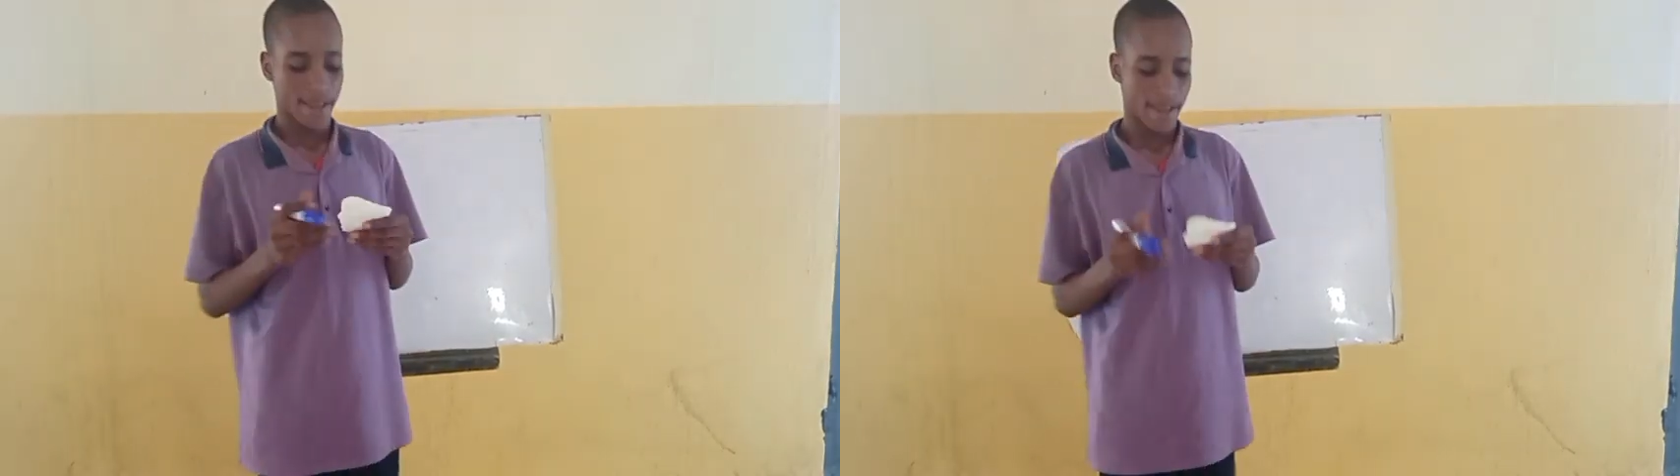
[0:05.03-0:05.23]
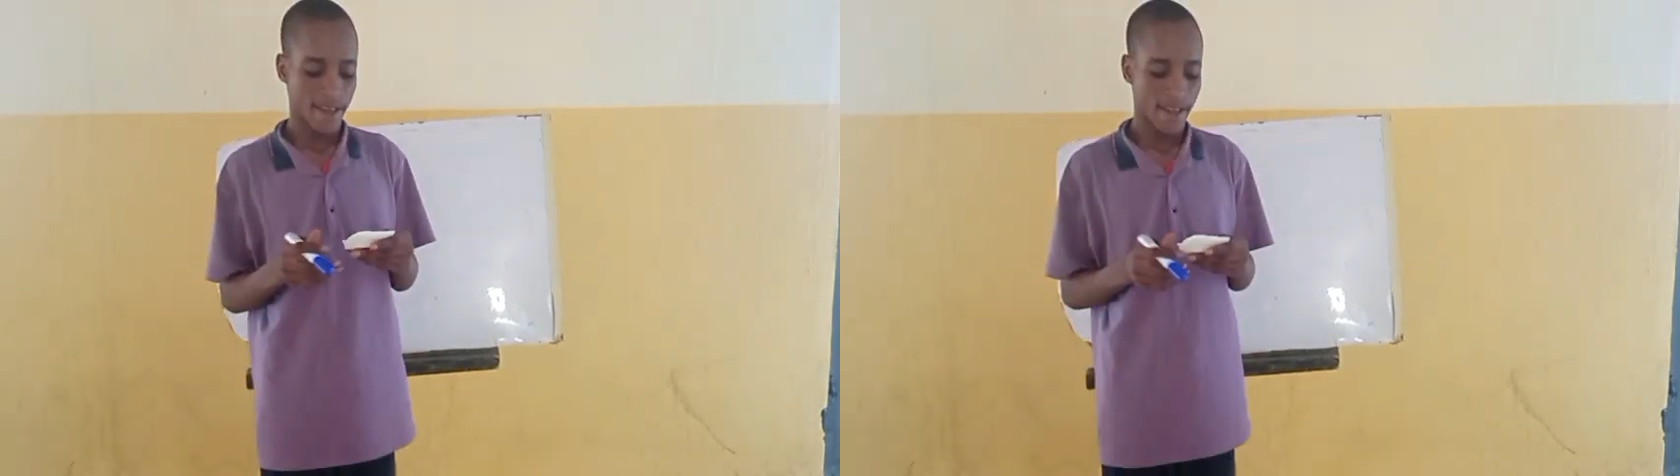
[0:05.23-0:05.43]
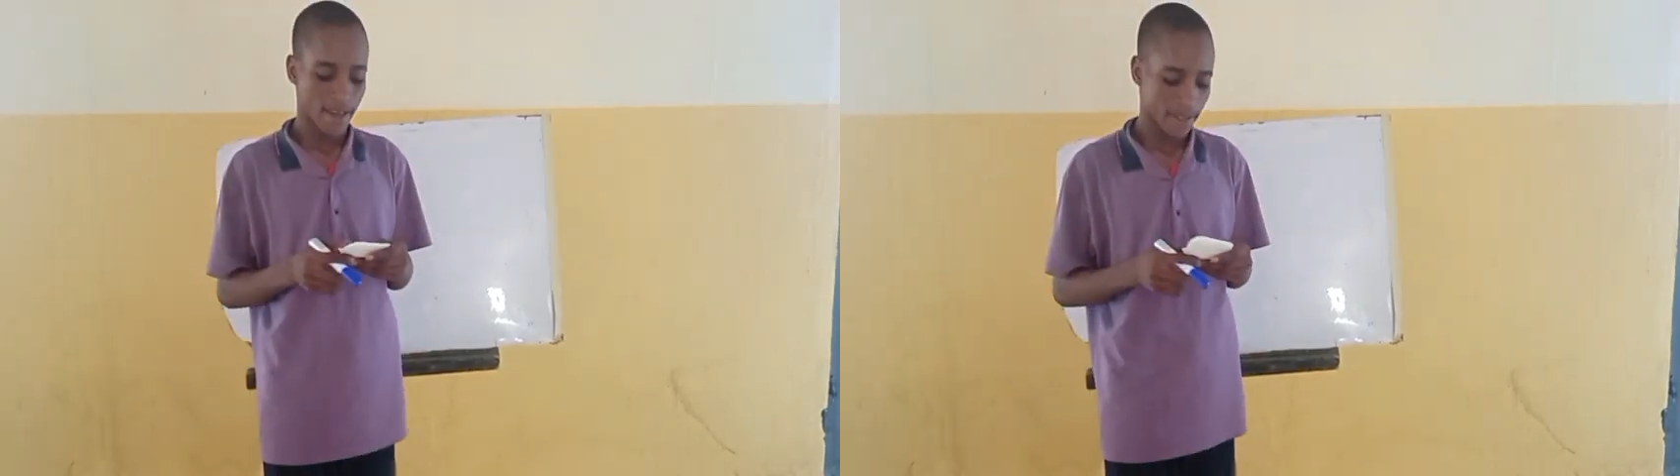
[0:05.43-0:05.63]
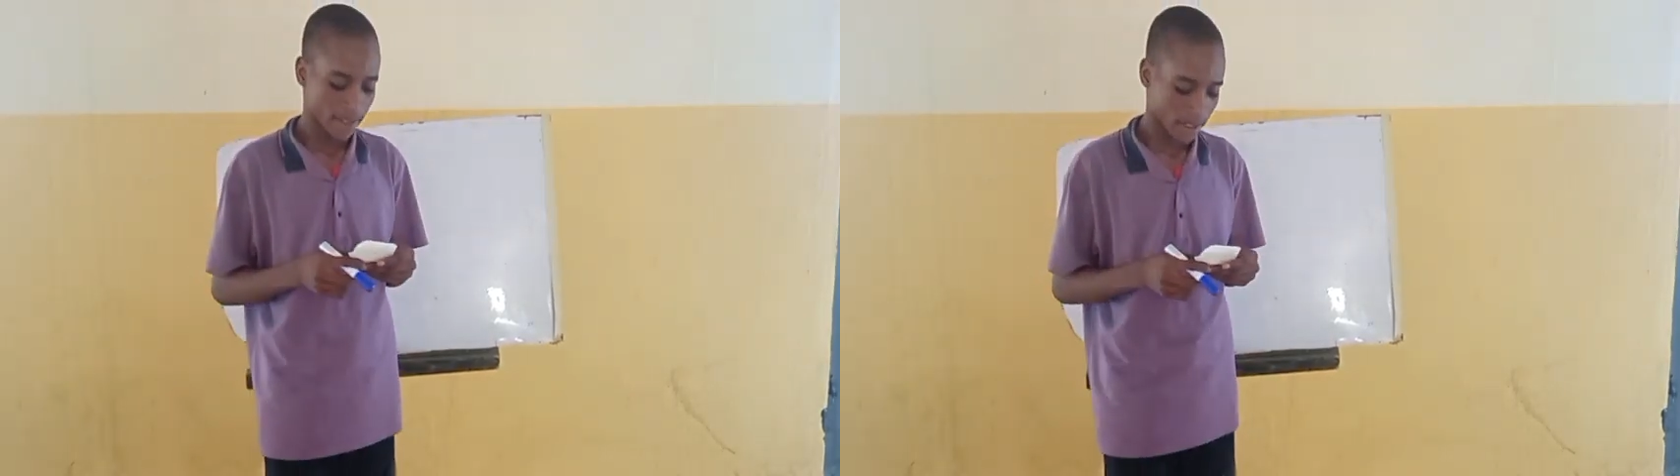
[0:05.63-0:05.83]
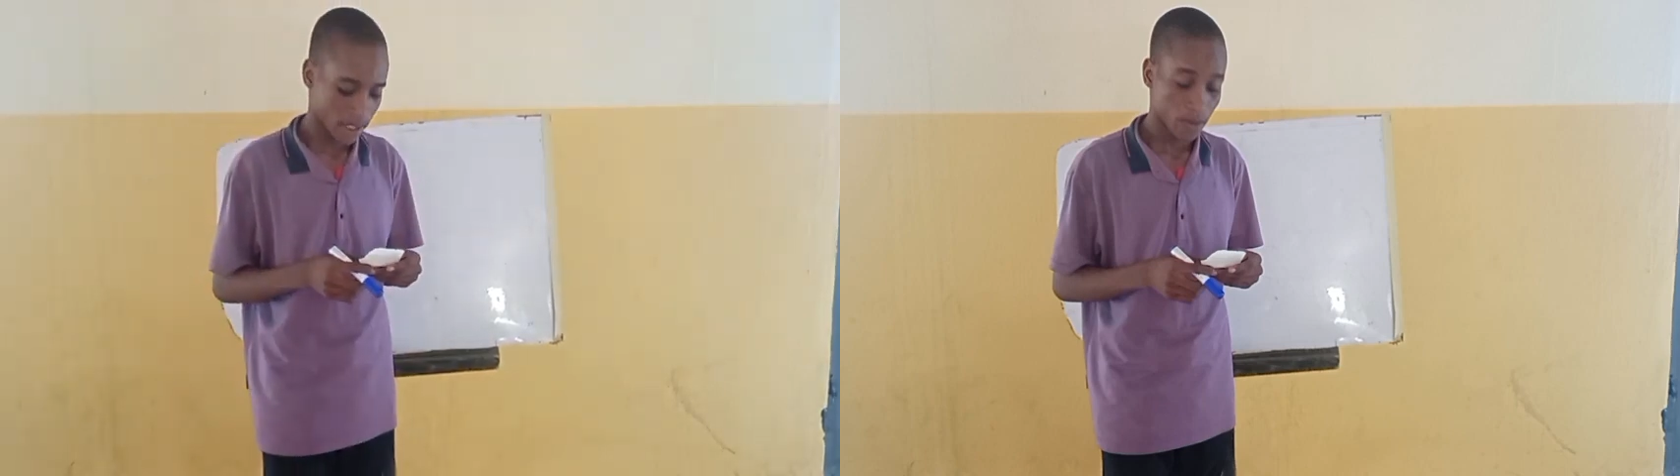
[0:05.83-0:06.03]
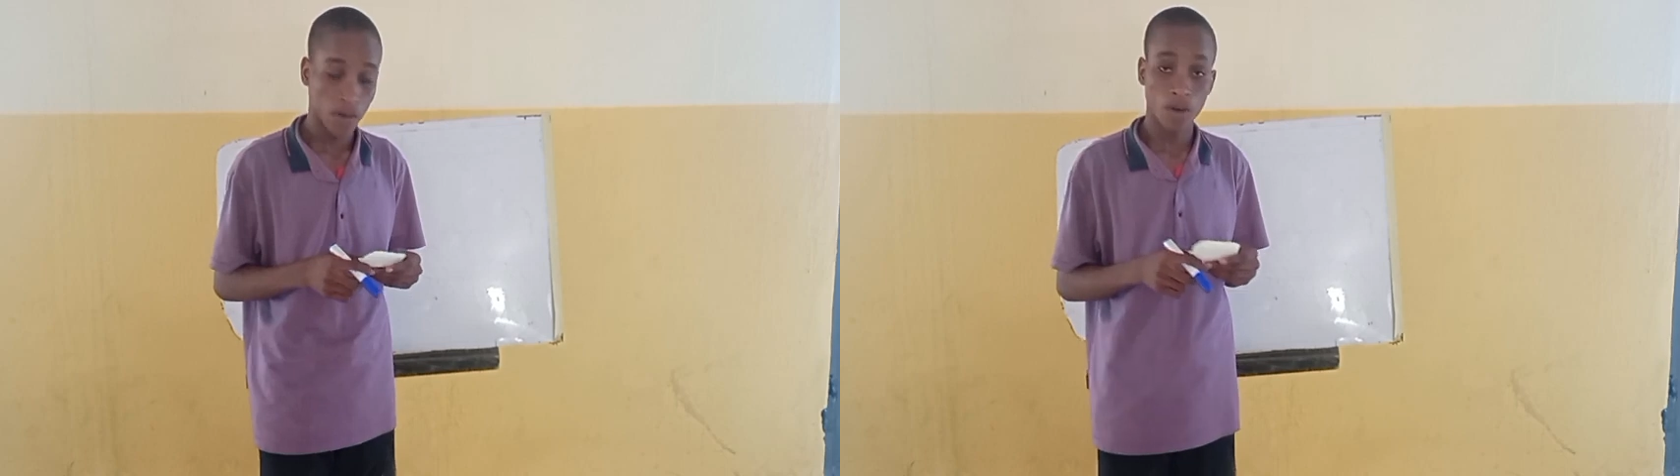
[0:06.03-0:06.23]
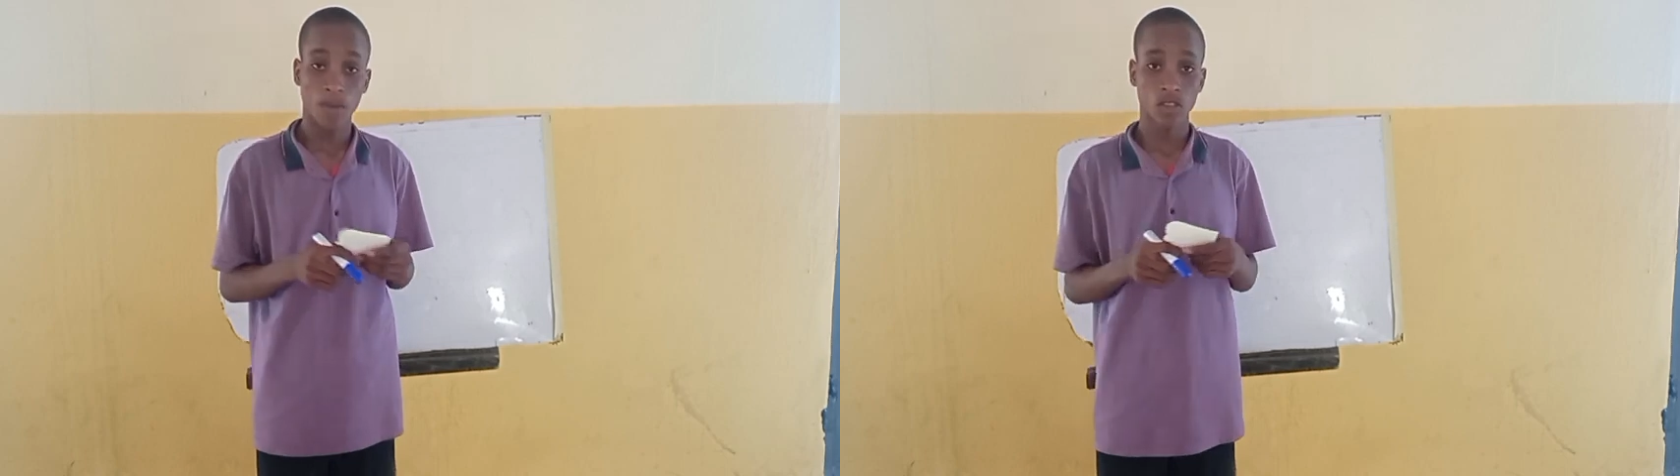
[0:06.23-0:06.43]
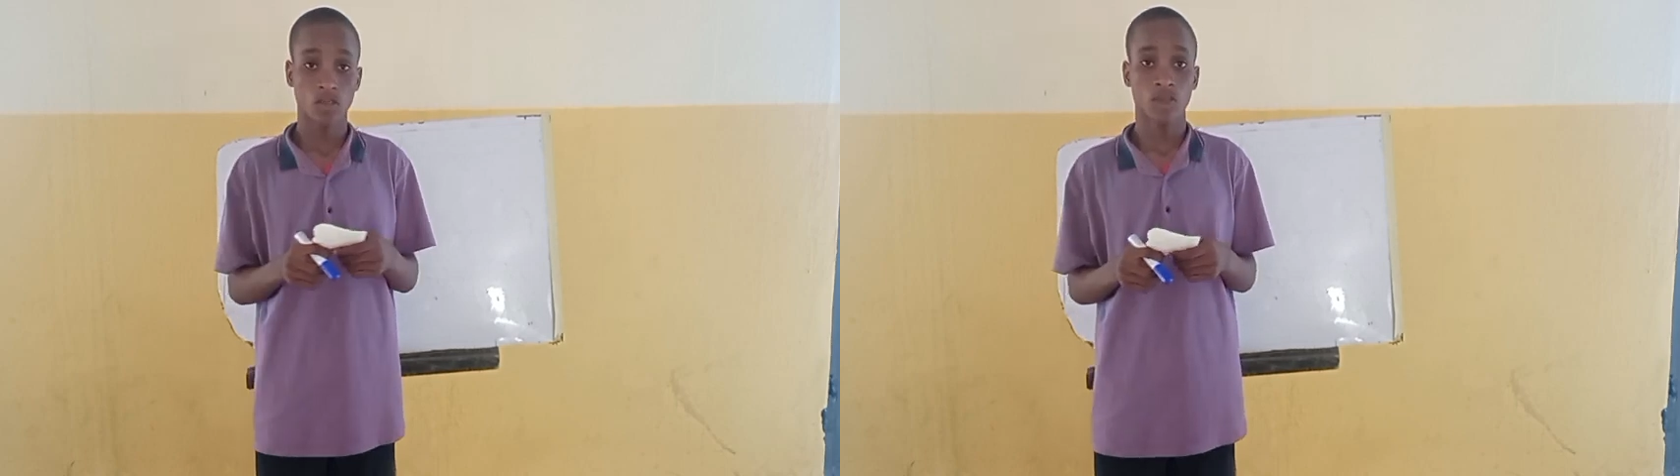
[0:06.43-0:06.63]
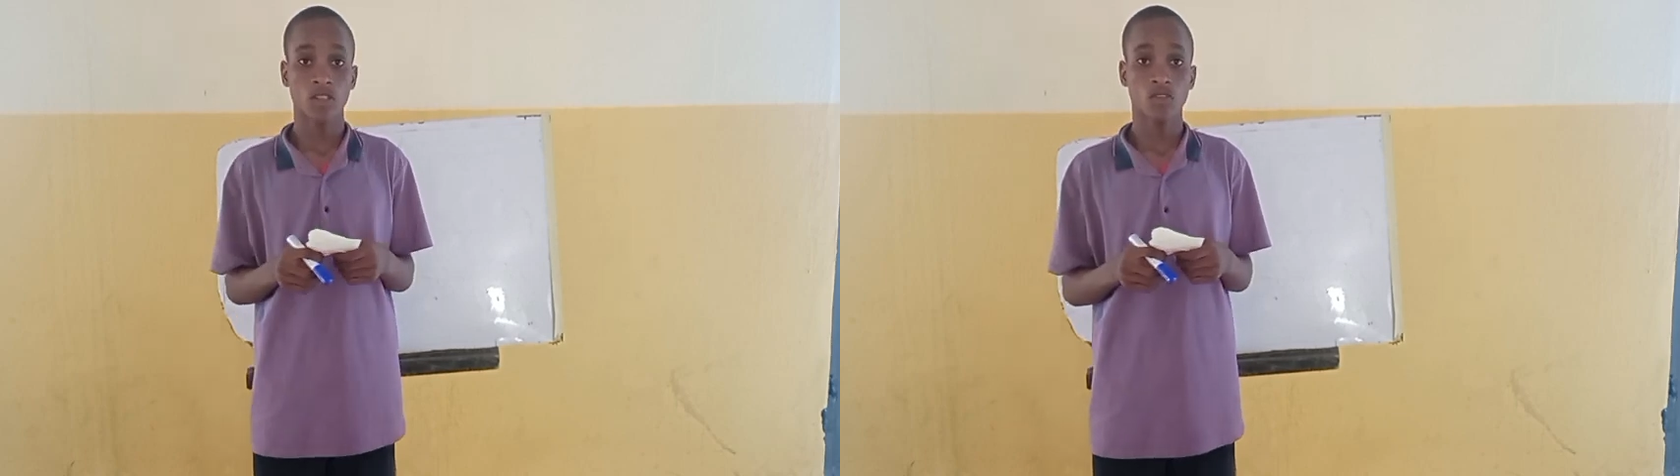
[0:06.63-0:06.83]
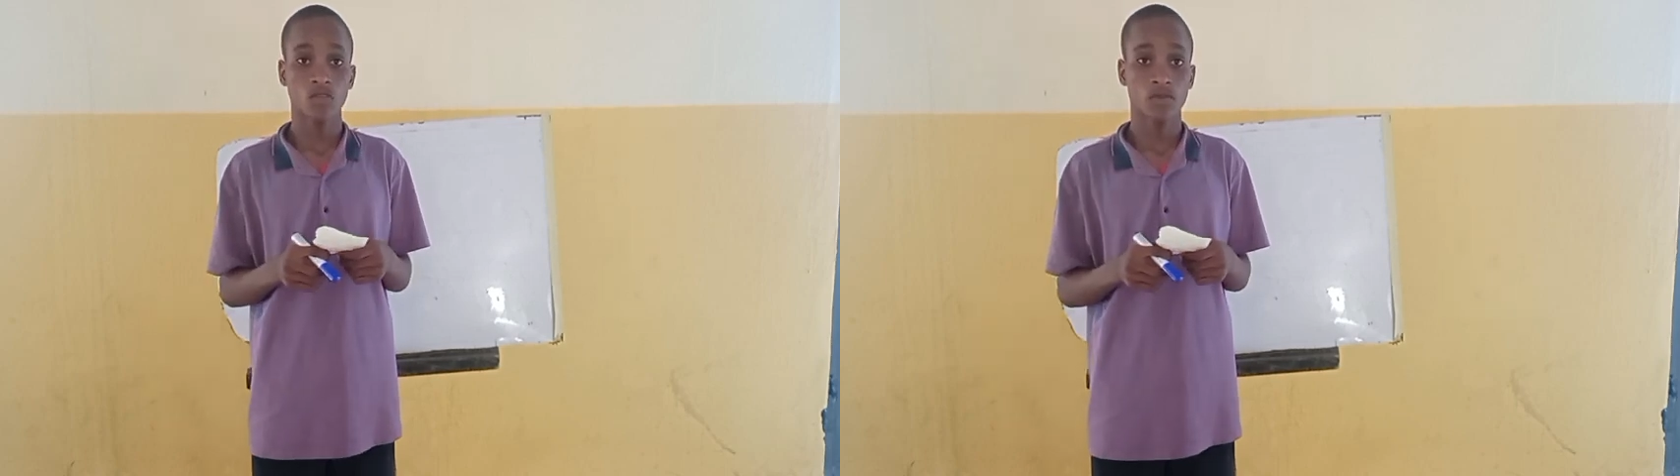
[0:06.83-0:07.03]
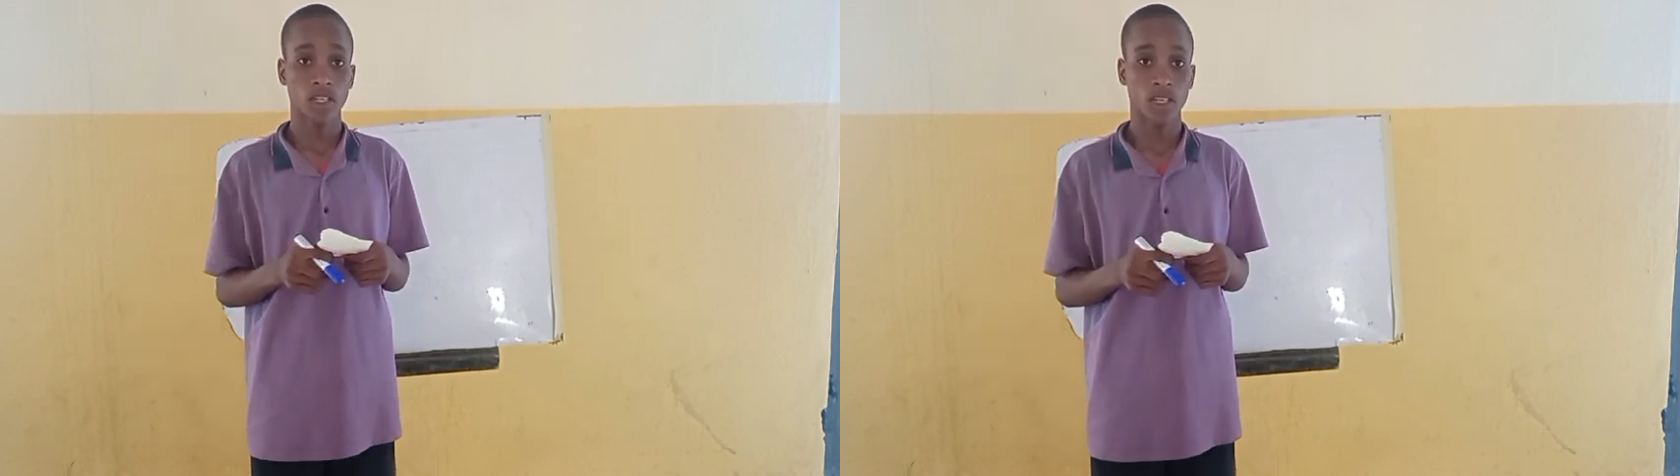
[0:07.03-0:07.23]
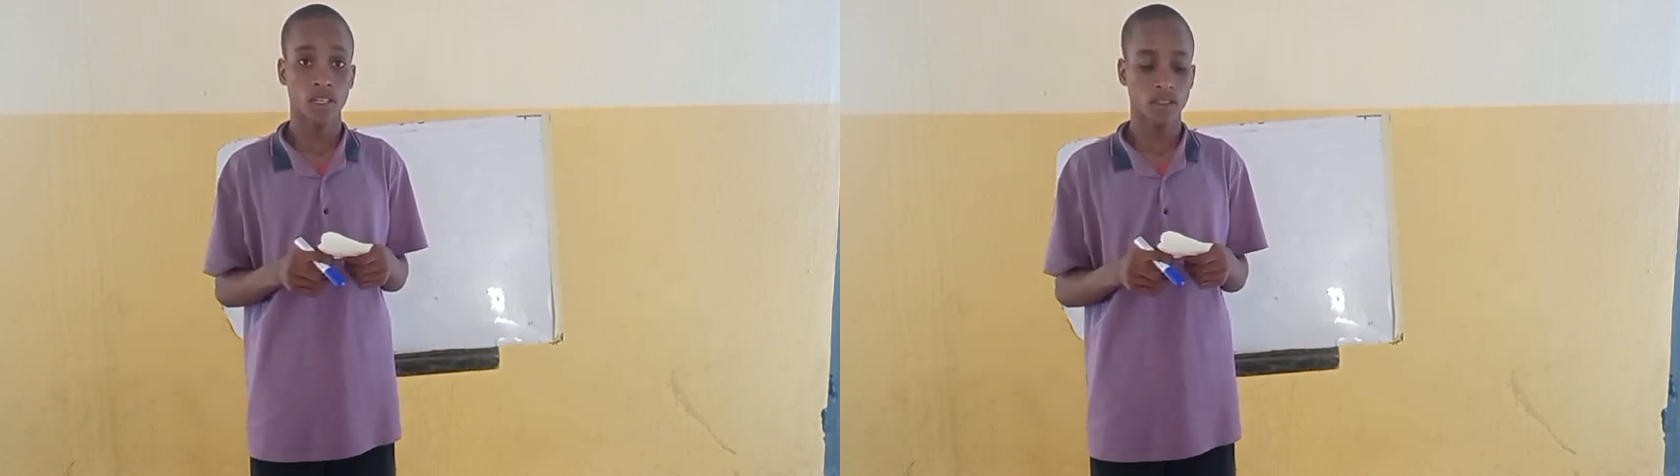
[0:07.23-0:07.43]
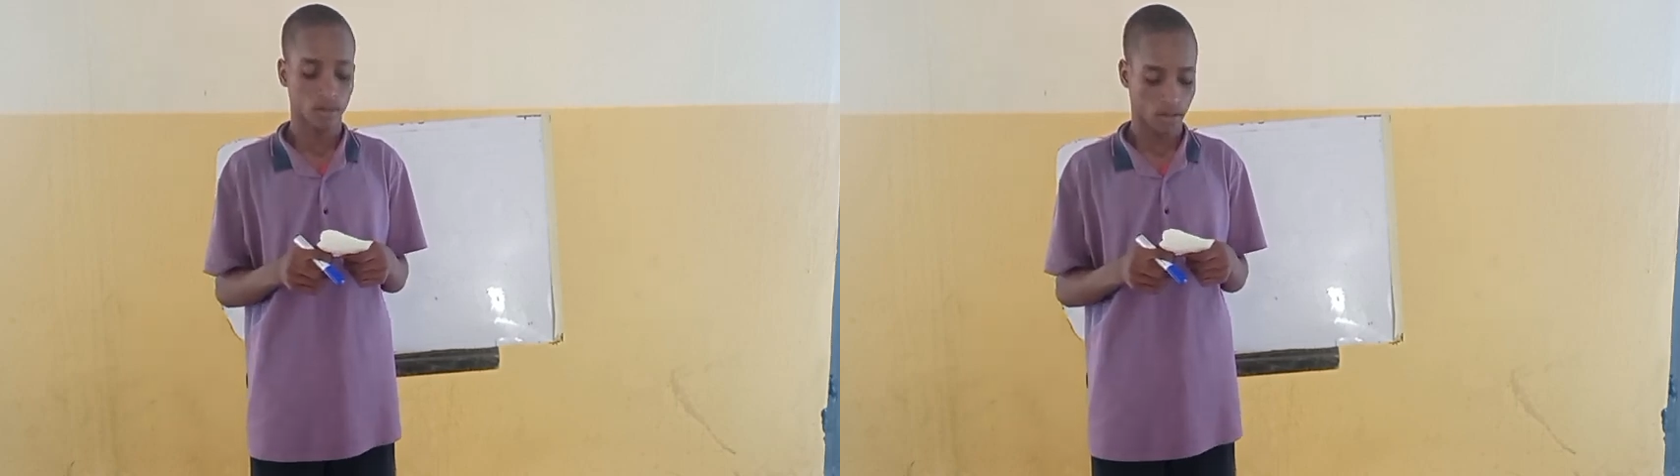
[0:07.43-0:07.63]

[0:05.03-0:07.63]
Hey guys, welcome back to my YouTube channel.